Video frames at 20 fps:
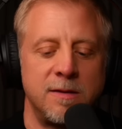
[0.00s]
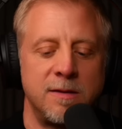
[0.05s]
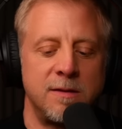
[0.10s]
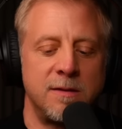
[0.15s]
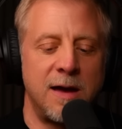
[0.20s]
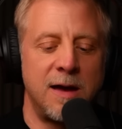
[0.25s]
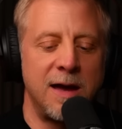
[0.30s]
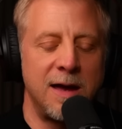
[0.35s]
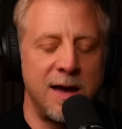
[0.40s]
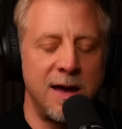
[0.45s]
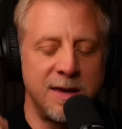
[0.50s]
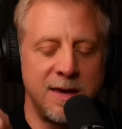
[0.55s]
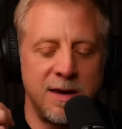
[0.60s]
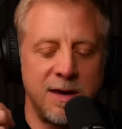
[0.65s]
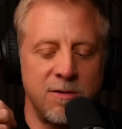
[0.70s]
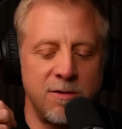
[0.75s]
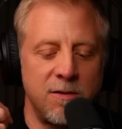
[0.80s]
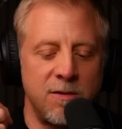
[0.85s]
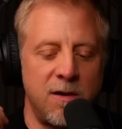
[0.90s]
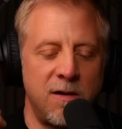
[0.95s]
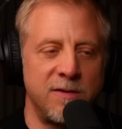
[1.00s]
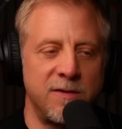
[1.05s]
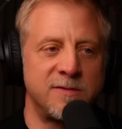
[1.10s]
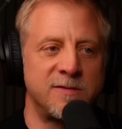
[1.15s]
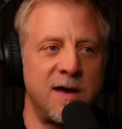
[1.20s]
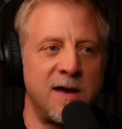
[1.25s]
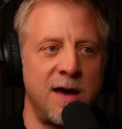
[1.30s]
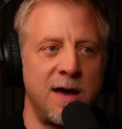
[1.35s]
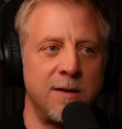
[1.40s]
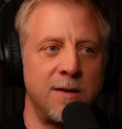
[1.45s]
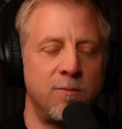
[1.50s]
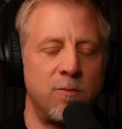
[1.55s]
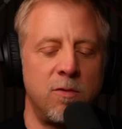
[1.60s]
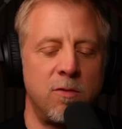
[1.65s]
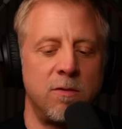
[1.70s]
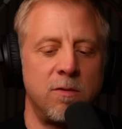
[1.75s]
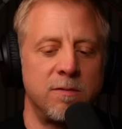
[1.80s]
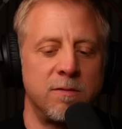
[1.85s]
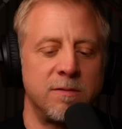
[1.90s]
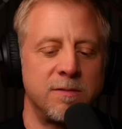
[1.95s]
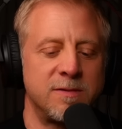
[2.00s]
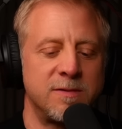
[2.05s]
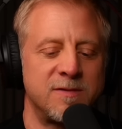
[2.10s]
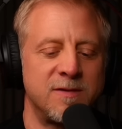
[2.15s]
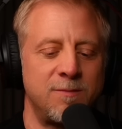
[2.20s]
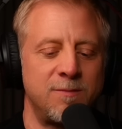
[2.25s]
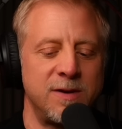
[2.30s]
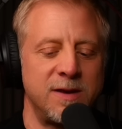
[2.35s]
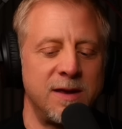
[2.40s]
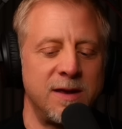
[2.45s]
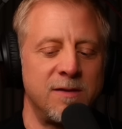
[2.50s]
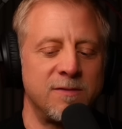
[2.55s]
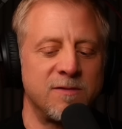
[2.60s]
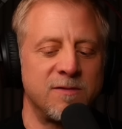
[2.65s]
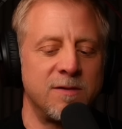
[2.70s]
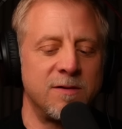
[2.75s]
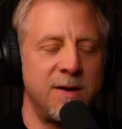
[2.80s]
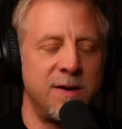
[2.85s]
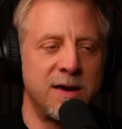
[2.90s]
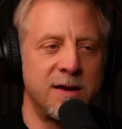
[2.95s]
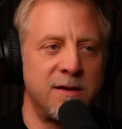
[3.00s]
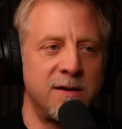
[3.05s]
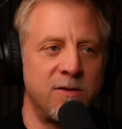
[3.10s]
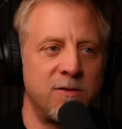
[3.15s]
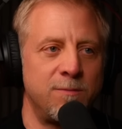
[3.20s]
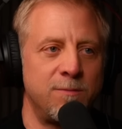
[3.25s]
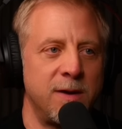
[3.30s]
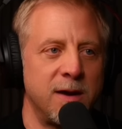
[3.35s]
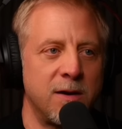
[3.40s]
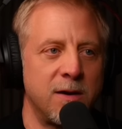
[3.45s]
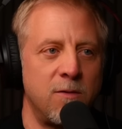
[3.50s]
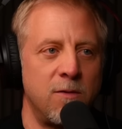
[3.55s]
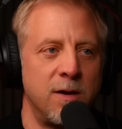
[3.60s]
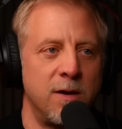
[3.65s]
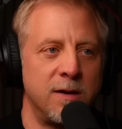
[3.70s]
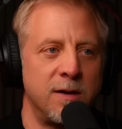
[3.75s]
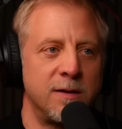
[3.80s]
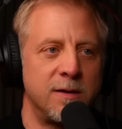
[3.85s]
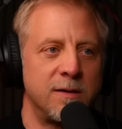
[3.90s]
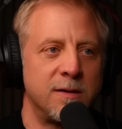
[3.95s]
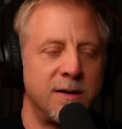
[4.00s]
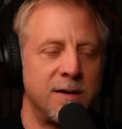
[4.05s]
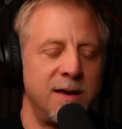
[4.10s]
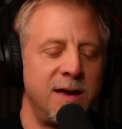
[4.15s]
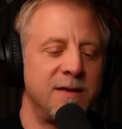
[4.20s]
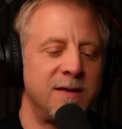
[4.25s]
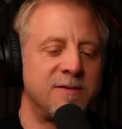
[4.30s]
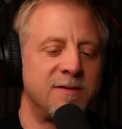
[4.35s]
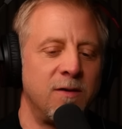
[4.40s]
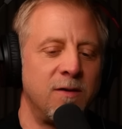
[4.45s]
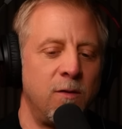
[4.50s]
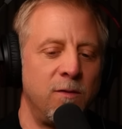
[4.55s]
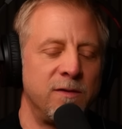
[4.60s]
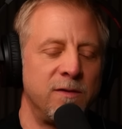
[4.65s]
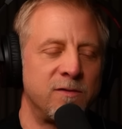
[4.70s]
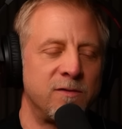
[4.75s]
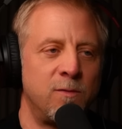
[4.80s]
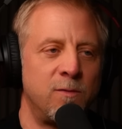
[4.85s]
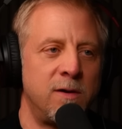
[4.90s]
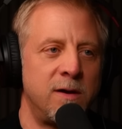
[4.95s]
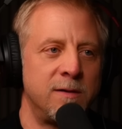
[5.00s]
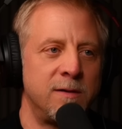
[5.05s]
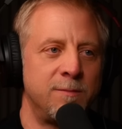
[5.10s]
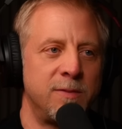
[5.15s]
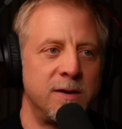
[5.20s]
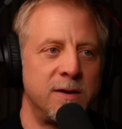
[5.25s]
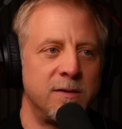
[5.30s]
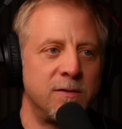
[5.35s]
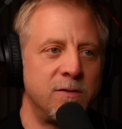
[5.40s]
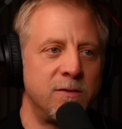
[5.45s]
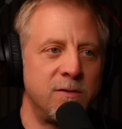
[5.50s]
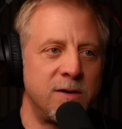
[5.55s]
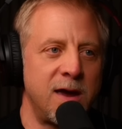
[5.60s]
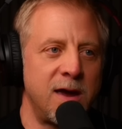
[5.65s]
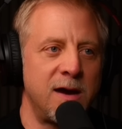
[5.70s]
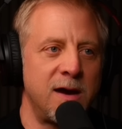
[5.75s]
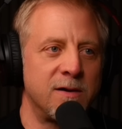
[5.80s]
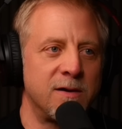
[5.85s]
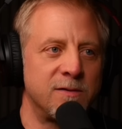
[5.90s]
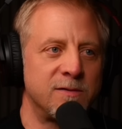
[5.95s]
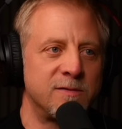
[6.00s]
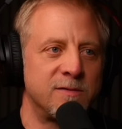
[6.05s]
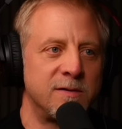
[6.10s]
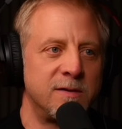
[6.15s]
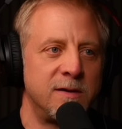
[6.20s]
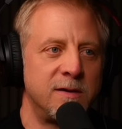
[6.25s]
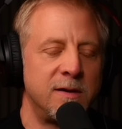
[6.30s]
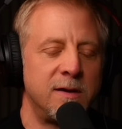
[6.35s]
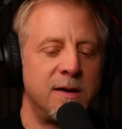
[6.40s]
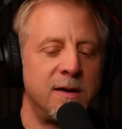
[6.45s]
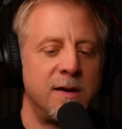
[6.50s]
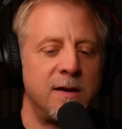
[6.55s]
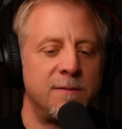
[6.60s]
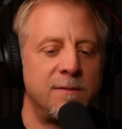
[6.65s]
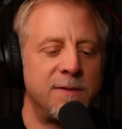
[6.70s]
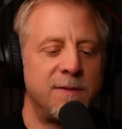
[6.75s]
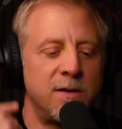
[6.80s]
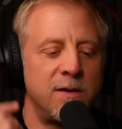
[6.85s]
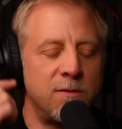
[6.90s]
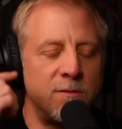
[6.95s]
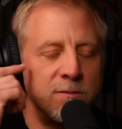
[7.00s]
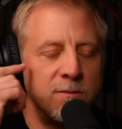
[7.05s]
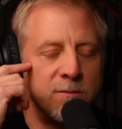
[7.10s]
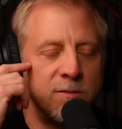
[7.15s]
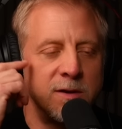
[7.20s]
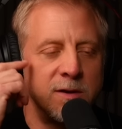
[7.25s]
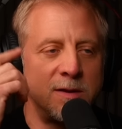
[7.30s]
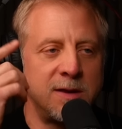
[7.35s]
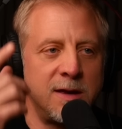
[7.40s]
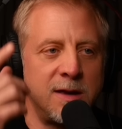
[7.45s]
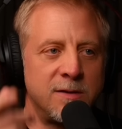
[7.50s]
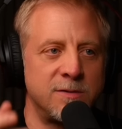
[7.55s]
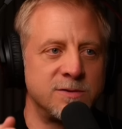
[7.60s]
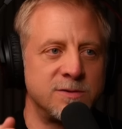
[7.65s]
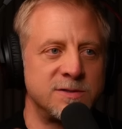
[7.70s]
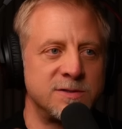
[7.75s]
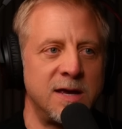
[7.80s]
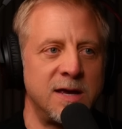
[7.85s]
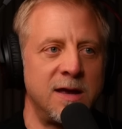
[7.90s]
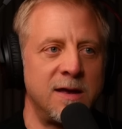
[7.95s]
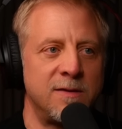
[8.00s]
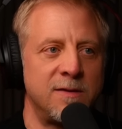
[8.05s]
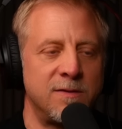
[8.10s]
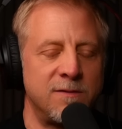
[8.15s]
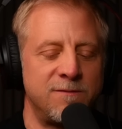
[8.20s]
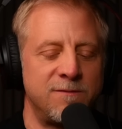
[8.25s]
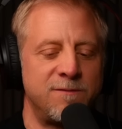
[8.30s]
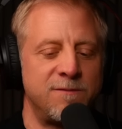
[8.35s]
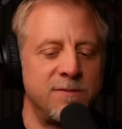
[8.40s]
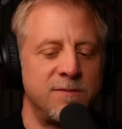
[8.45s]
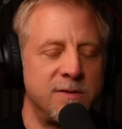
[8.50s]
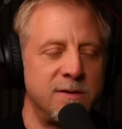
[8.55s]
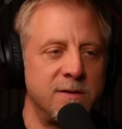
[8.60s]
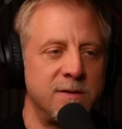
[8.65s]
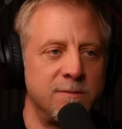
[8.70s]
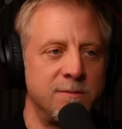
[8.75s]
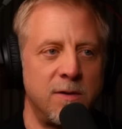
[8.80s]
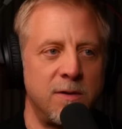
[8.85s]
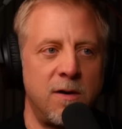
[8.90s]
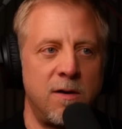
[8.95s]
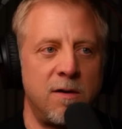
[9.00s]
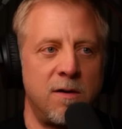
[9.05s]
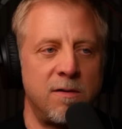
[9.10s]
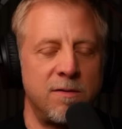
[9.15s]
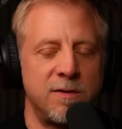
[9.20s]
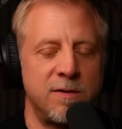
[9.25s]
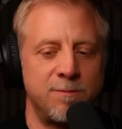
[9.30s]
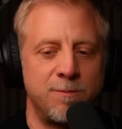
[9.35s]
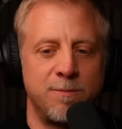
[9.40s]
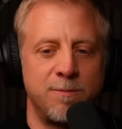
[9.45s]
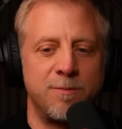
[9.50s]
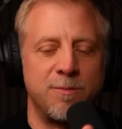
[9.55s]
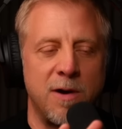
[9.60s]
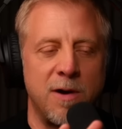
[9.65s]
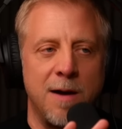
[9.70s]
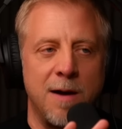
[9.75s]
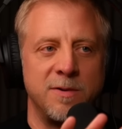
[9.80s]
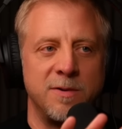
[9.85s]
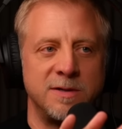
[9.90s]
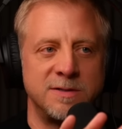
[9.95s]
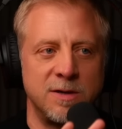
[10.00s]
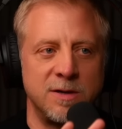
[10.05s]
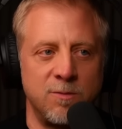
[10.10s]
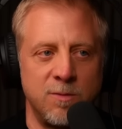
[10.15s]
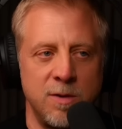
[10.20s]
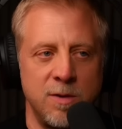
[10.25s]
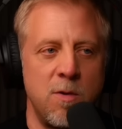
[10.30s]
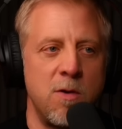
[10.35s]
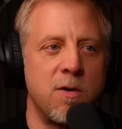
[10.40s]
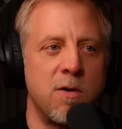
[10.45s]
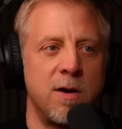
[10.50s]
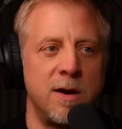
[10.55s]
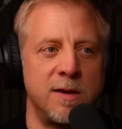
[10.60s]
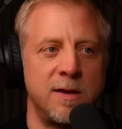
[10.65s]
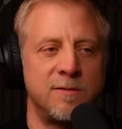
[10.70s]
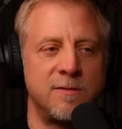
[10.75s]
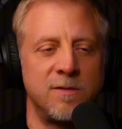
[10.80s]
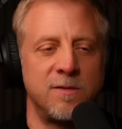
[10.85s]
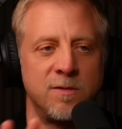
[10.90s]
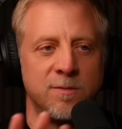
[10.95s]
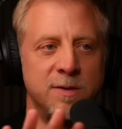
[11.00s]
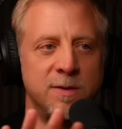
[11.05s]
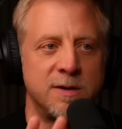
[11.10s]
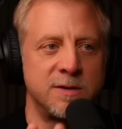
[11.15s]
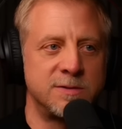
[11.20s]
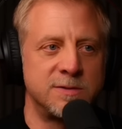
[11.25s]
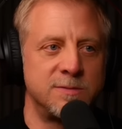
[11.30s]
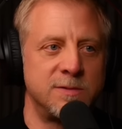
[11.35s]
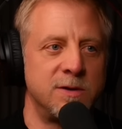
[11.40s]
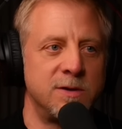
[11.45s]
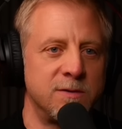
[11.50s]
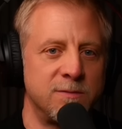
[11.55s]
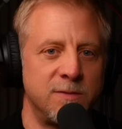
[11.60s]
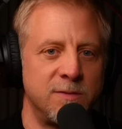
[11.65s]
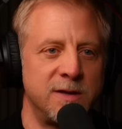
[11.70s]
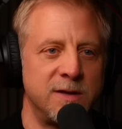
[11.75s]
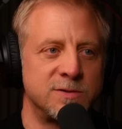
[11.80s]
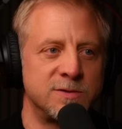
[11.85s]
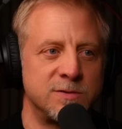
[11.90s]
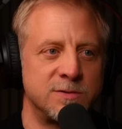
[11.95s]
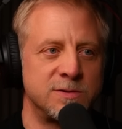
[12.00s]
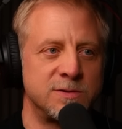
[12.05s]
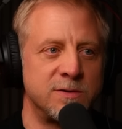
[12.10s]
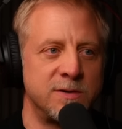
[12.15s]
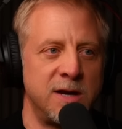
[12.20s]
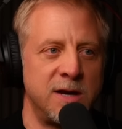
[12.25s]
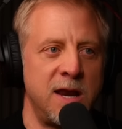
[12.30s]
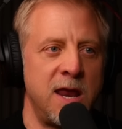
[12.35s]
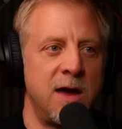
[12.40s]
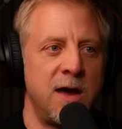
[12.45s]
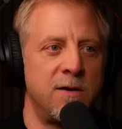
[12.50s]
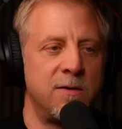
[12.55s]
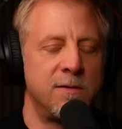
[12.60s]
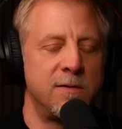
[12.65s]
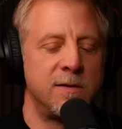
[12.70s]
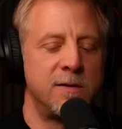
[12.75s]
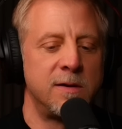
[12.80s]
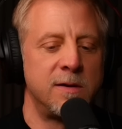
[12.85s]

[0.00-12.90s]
I hear it all the time. Well, somebody else could make another Bitcoin. Yeah, it's the oldest one, but who cares? They don't really understand all the properties that we won't go into because your listeners already know.